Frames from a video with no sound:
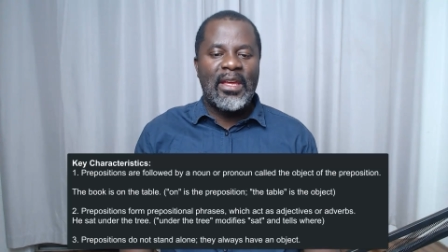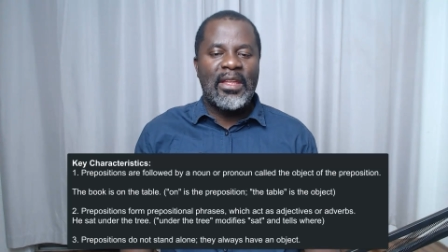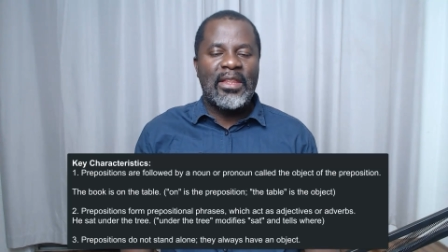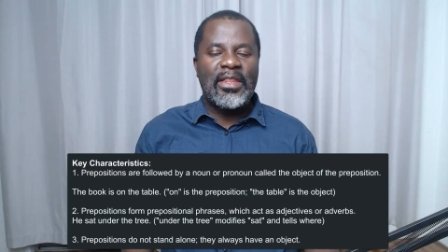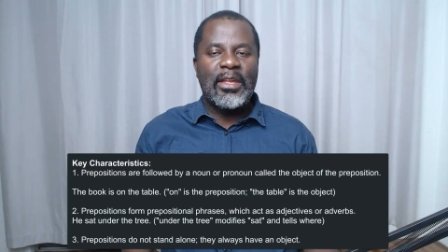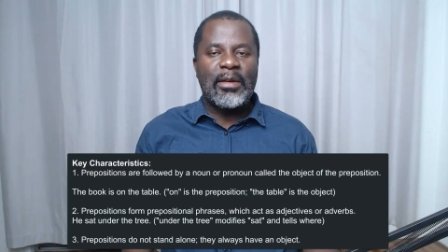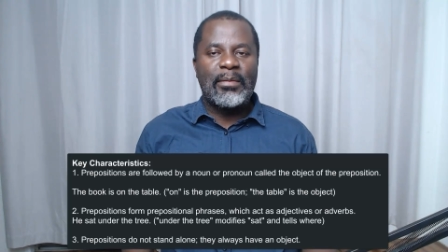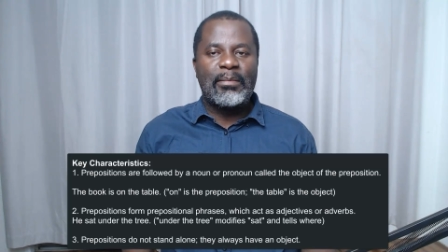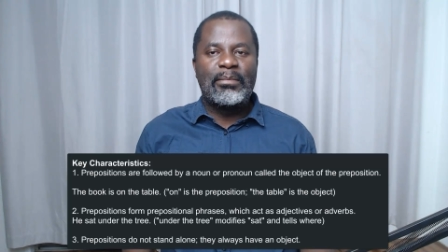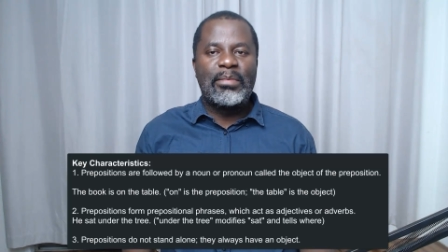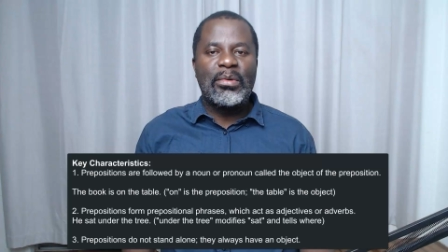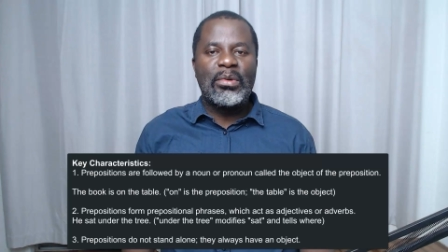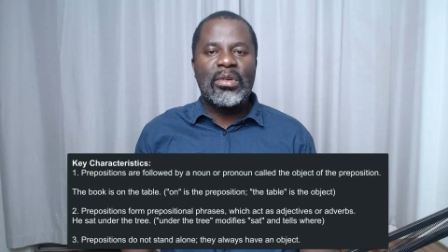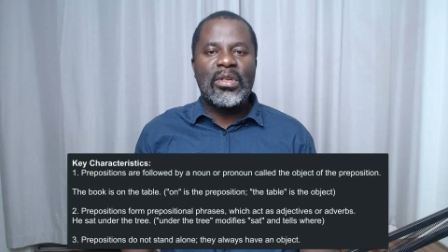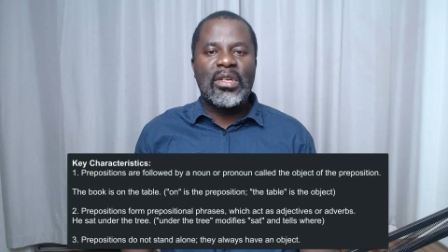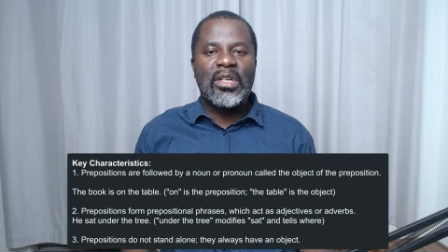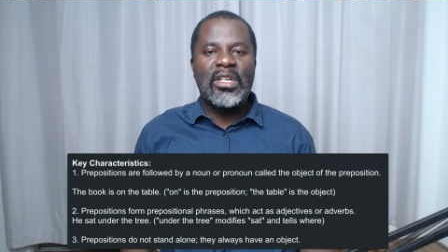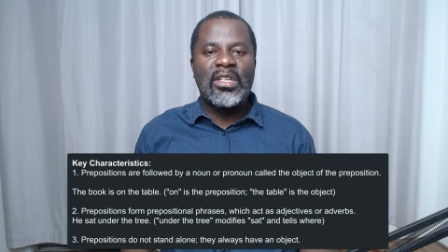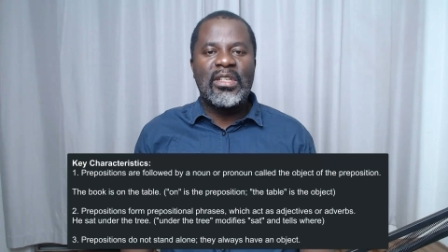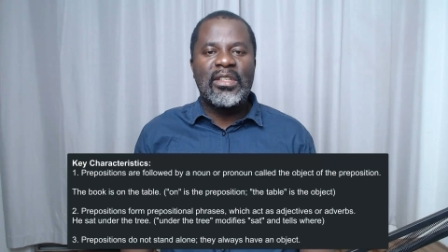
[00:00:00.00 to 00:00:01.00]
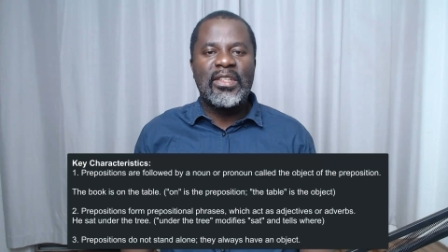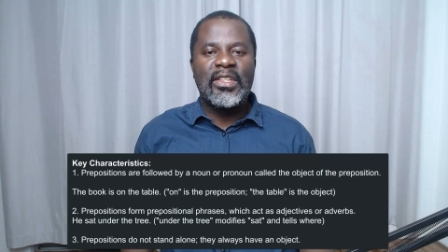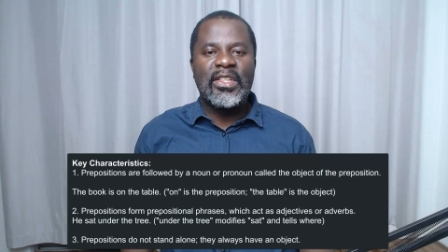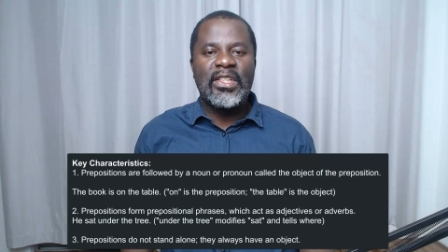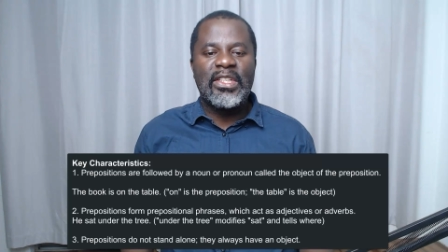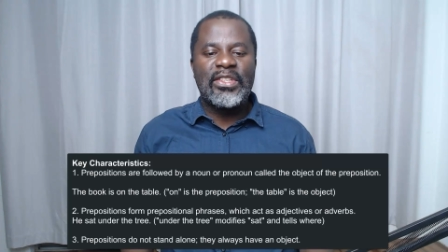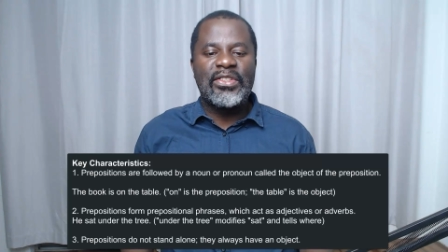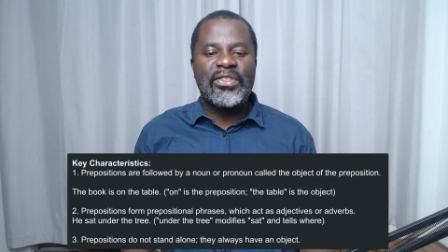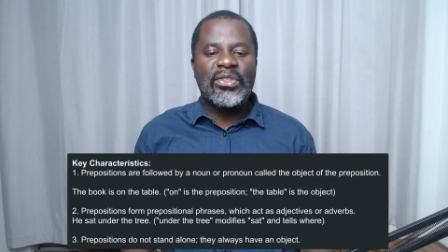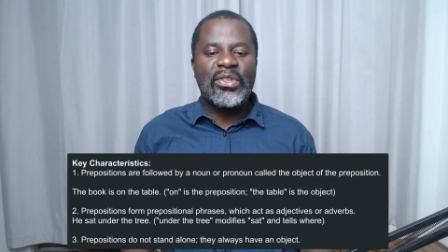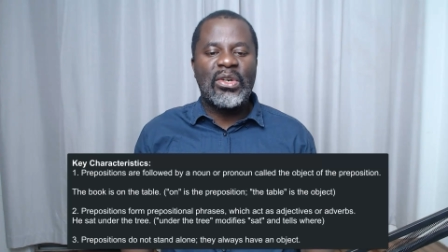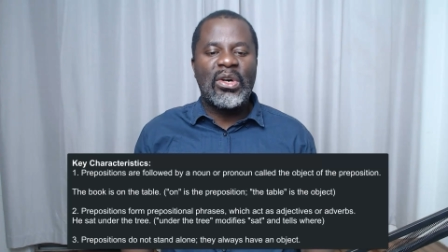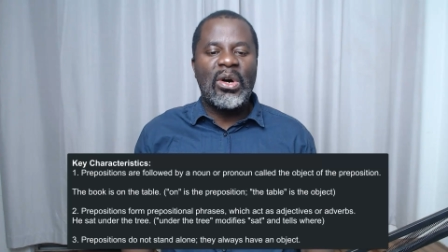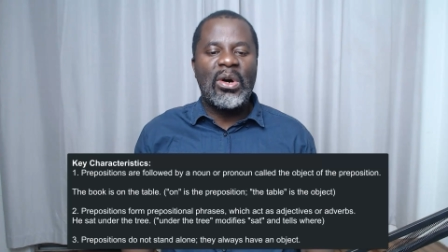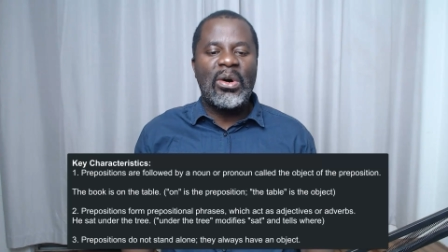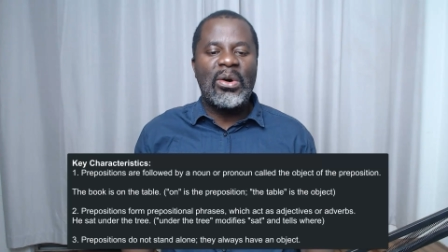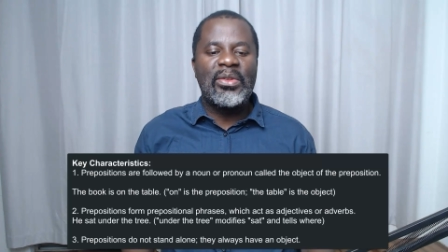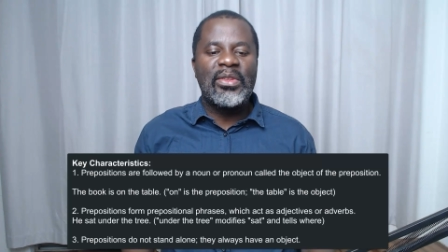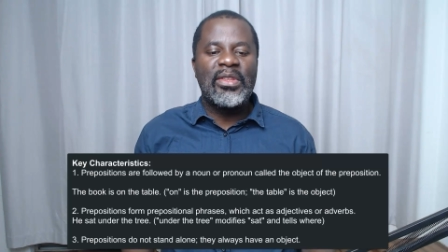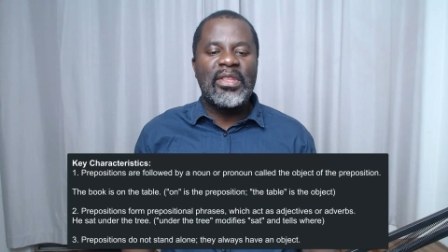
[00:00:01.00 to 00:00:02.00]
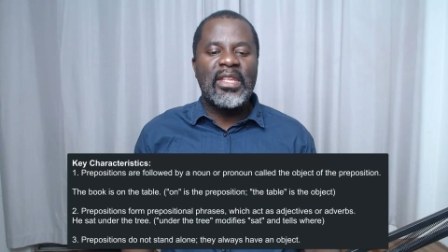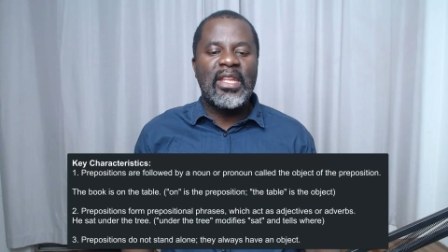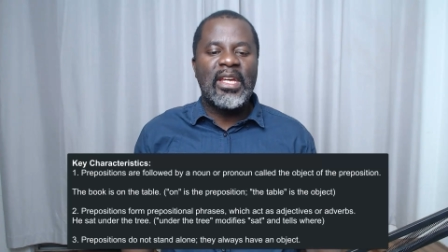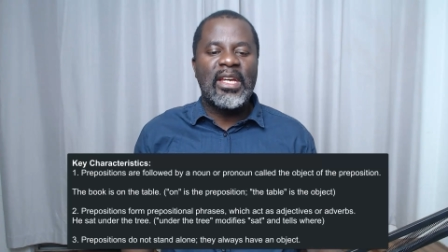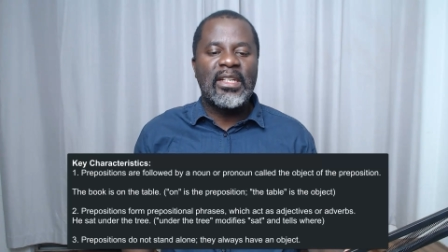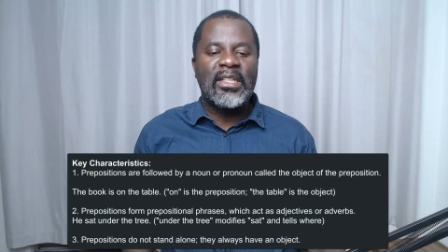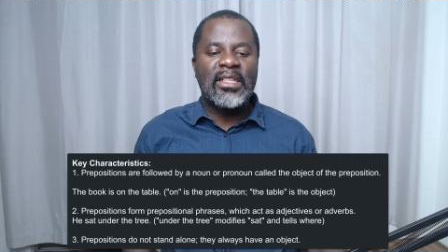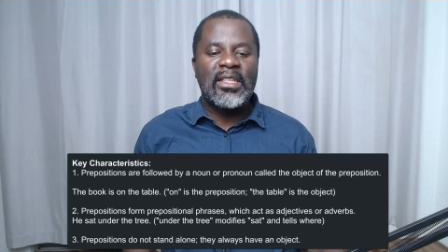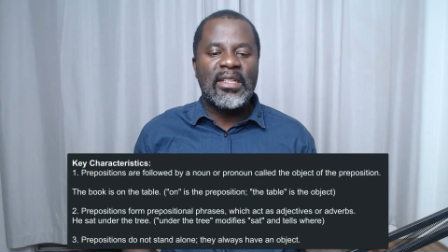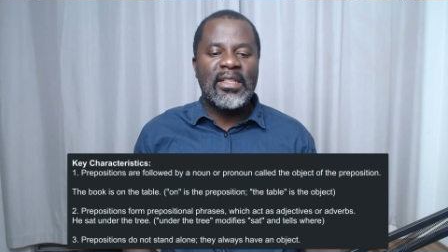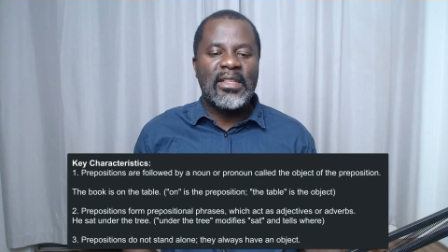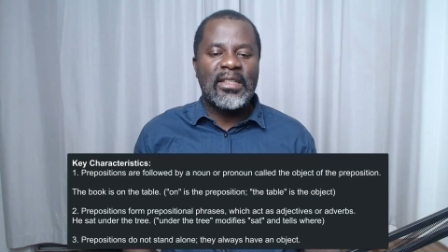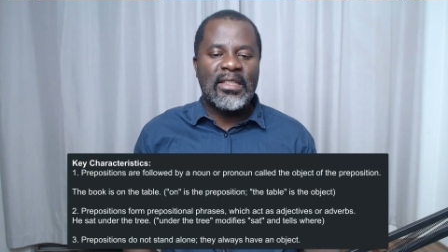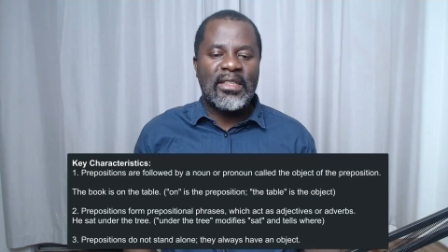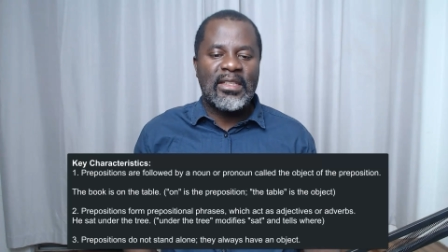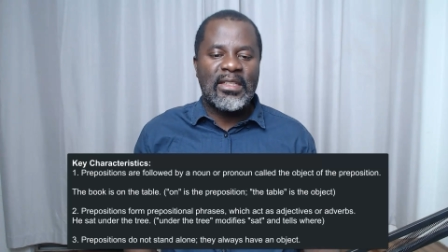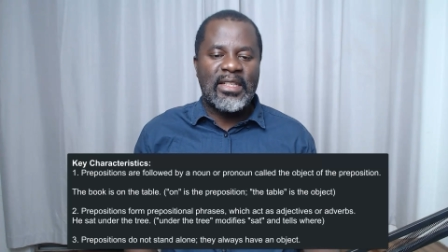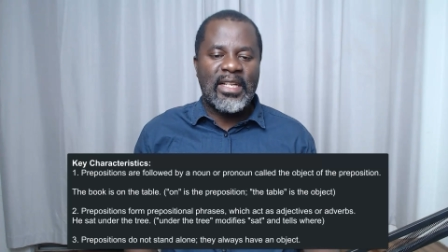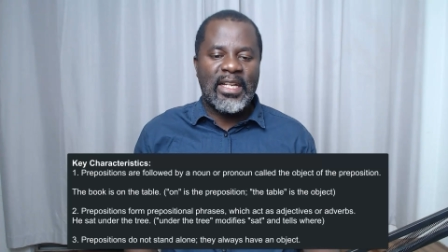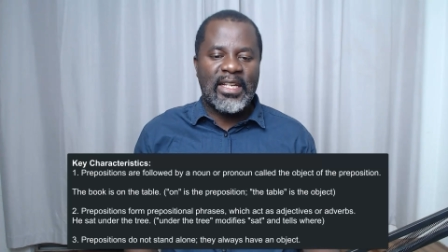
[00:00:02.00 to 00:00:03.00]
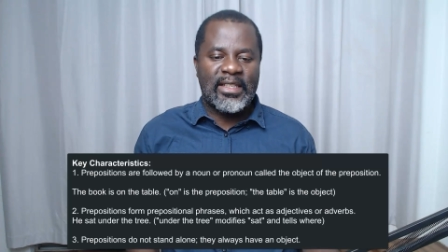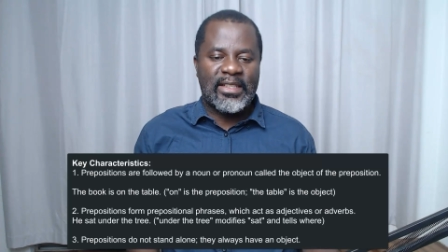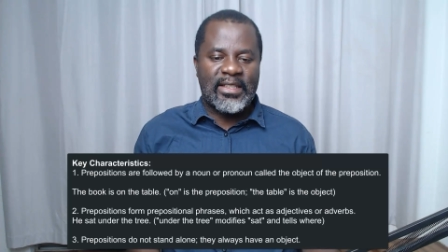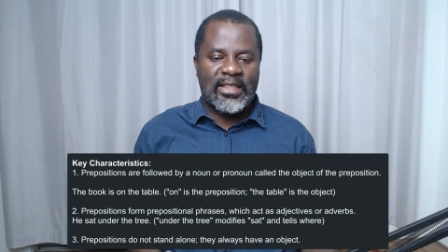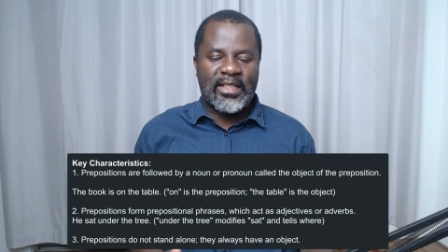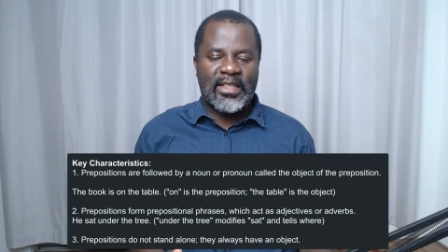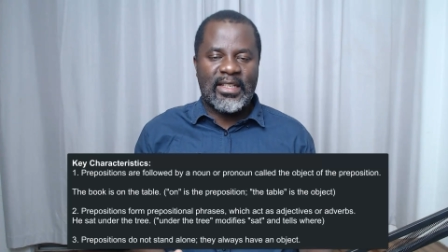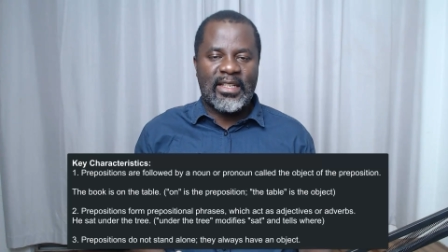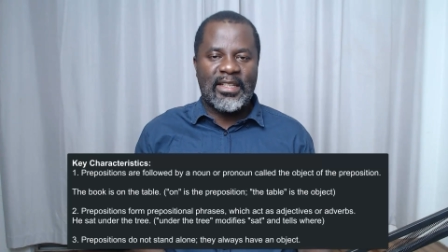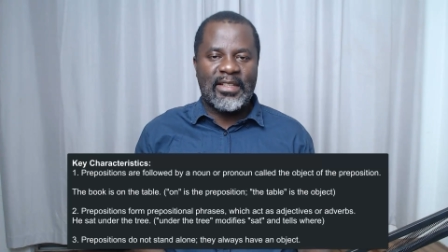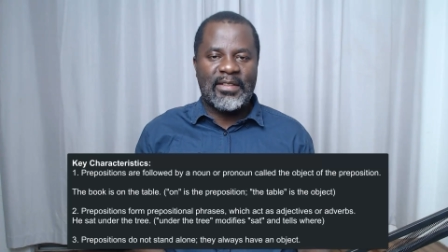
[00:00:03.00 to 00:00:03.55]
The book is on the desk,